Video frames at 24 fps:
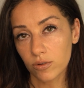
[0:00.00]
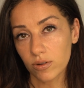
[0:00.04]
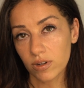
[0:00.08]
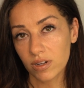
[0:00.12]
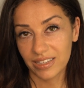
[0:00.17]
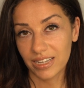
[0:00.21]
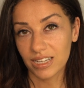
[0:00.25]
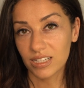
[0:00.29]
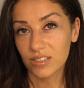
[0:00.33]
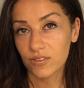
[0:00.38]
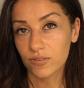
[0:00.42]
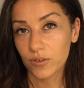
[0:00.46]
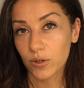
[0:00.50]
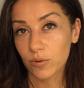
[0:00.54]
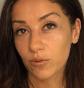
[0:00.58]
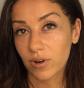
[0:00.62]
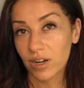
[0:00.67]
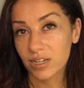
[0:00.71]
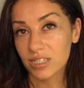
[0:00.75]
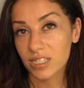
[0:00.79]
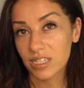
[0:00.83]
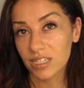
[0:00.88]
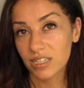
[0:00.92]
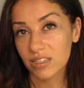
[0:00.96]
Thanks for
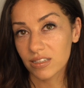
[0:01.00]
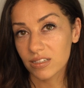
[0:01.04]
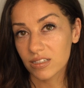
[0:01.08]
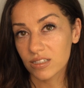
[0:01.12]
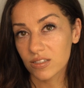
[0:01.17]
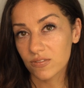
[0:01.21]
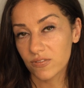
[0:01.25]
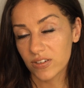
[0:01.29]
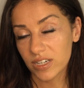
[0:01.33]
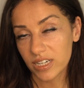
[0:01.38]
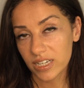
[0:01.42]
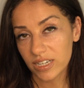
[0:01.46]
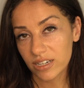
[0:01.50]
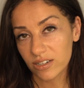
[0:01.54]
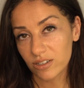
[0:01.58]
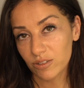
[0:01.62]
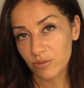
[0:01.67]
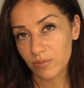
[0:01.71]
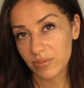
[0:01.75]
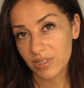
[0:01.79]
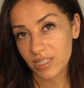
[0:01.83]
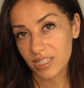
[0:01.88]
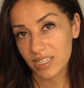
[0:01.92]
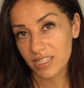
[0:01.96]
watching this video.
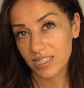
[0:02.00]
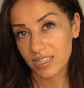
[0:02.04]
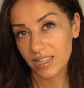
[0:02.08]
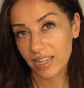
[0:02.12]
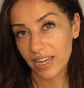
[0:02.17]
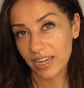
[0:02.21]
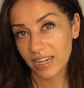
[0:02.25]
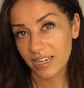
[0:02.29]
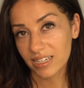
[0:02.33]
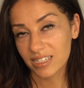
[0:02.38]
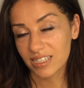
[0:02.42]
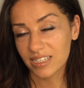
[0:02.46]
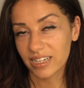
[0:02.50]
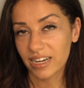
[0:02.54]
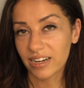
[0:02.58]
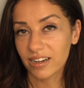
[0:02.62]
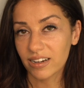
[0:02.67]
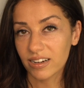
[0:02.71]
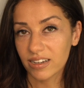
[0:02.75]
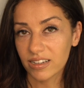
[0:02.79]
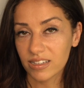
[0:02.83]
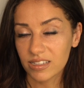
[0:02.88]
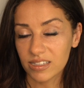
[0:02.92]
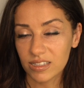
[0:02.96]
Please like,
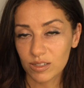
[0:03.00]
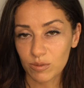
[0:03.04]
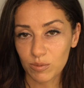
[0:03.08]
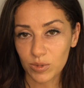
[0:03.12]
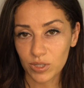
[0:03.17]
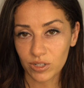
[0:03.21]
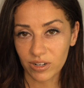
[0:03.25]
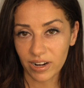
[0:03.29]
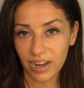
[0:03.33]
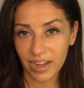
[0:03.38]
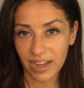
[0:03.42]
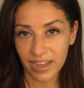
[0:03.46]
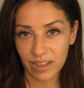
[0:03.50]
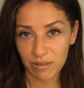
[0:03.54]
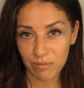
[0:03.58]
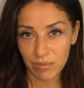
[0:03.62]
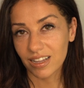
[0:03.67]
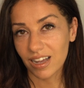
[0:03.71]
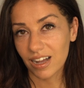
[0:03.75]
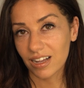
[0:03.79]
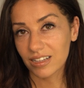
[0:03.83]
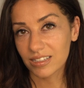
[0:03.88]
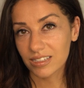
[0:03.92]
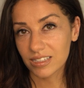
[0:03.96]
share, and subscribe.
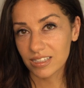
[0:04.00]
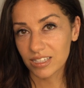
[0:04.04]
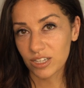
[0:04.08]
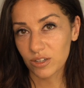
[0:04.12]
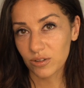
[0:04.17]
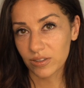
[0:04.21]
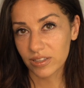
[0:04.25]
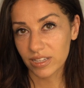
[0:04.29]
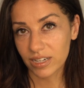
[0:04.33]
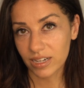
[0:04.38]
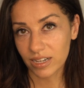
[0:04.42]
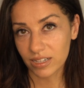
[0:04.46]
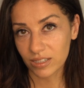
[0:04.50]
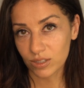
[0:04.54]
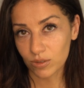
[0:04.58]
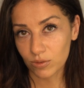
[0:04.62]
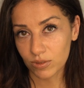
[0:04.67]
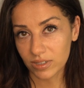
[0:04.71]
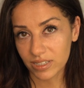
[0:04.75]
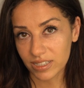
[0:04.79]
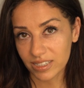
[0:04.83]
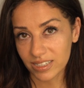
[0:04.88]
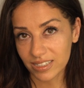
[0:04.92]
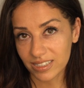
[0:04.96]
I'll see you in the next
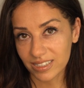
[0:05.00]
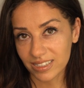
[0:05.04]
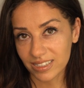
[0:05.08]
one.